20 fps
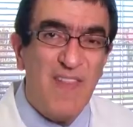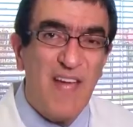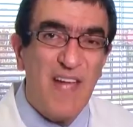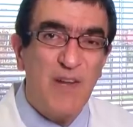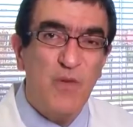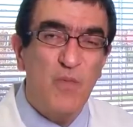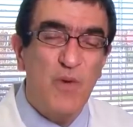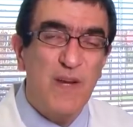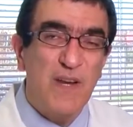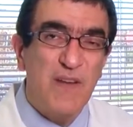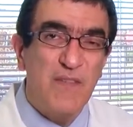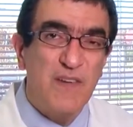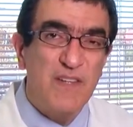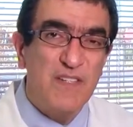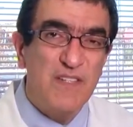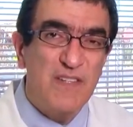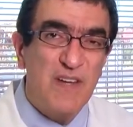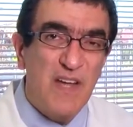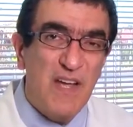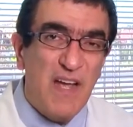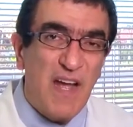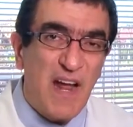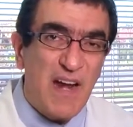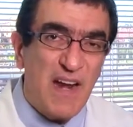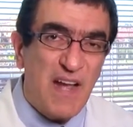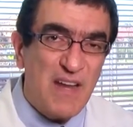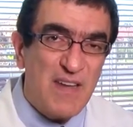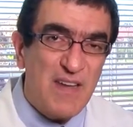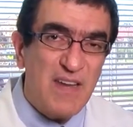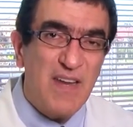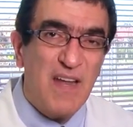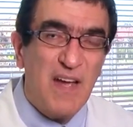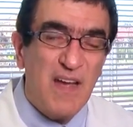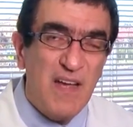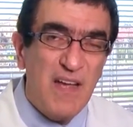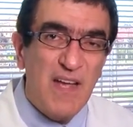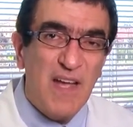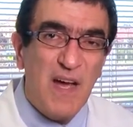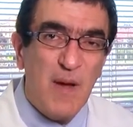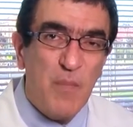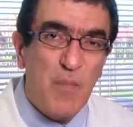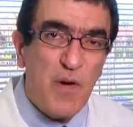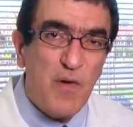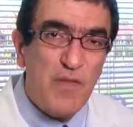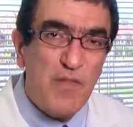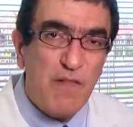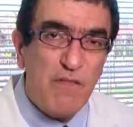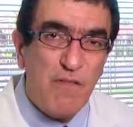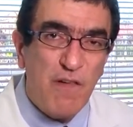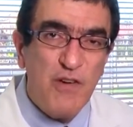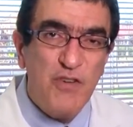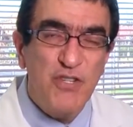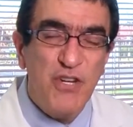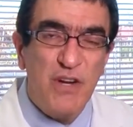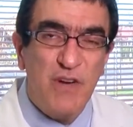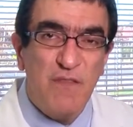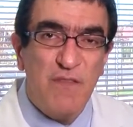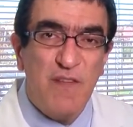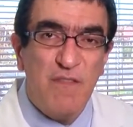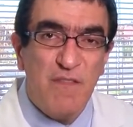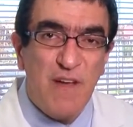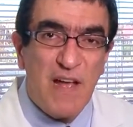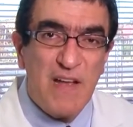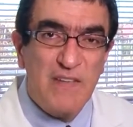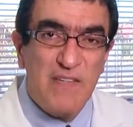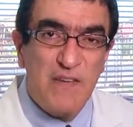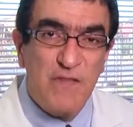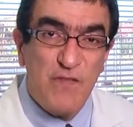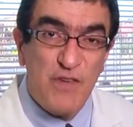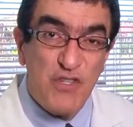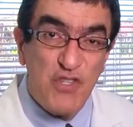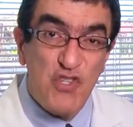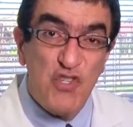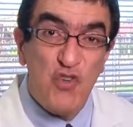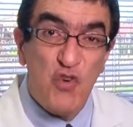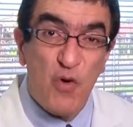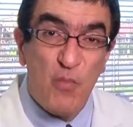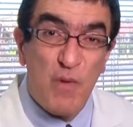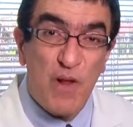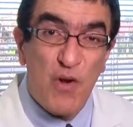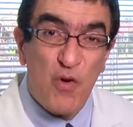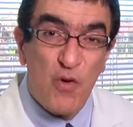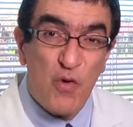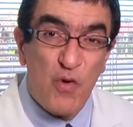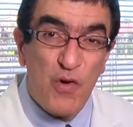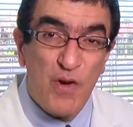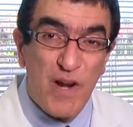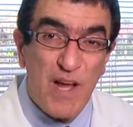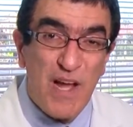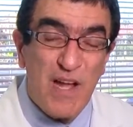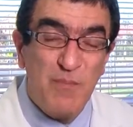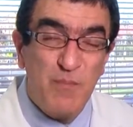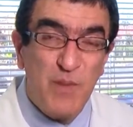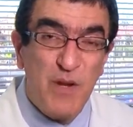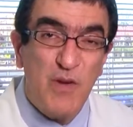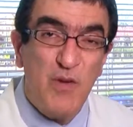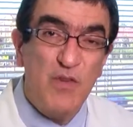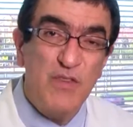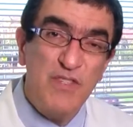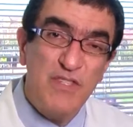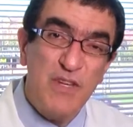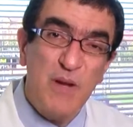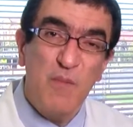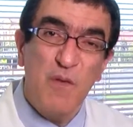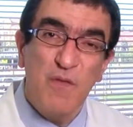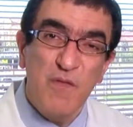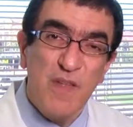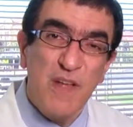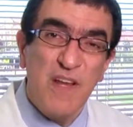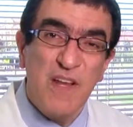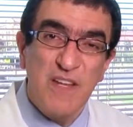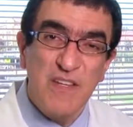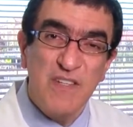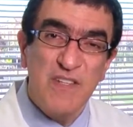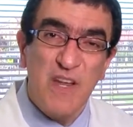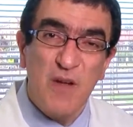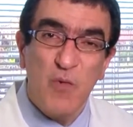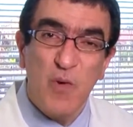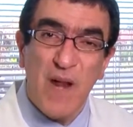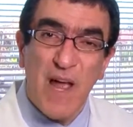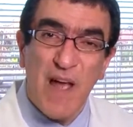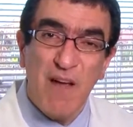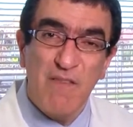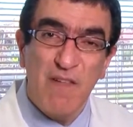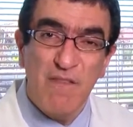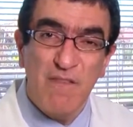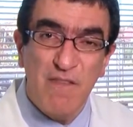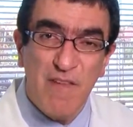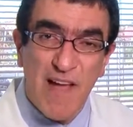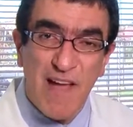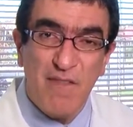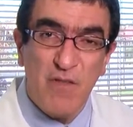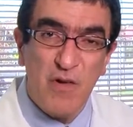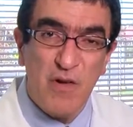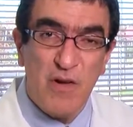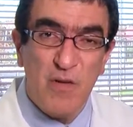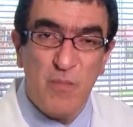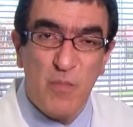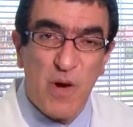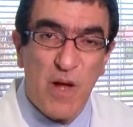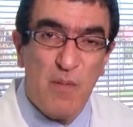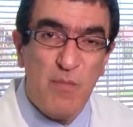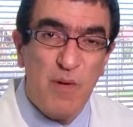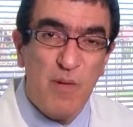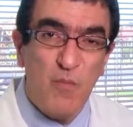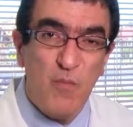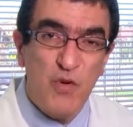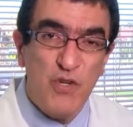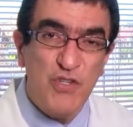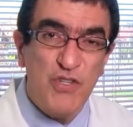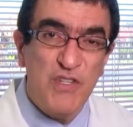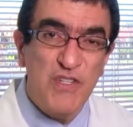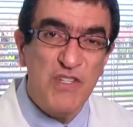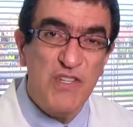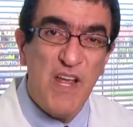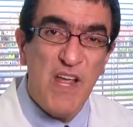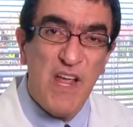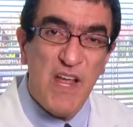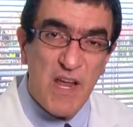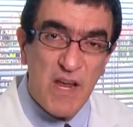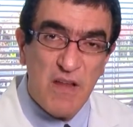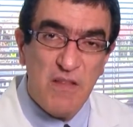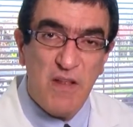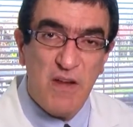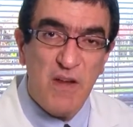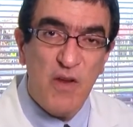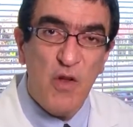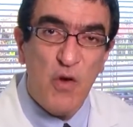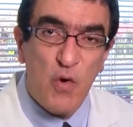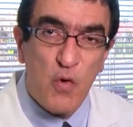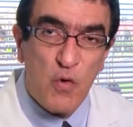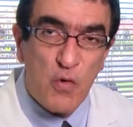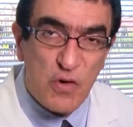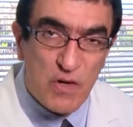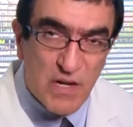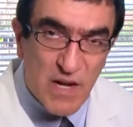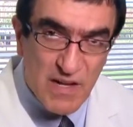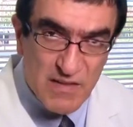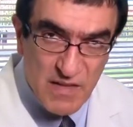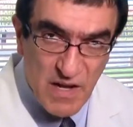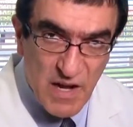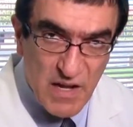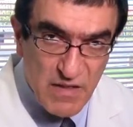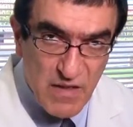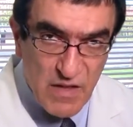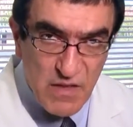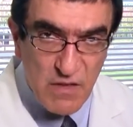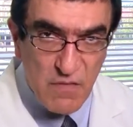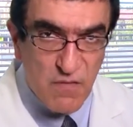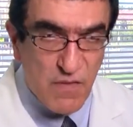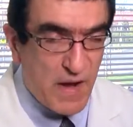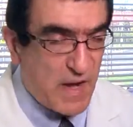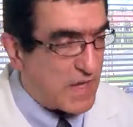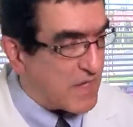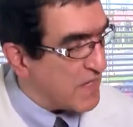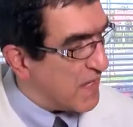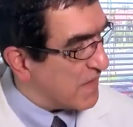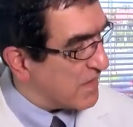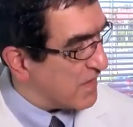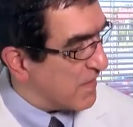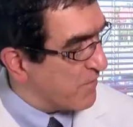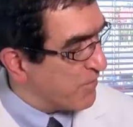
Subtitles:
that will give us an idea about the function of the valves, if it's normal or not, because some of the kids, they will have a valvular problem, which is hidden or not identified yet.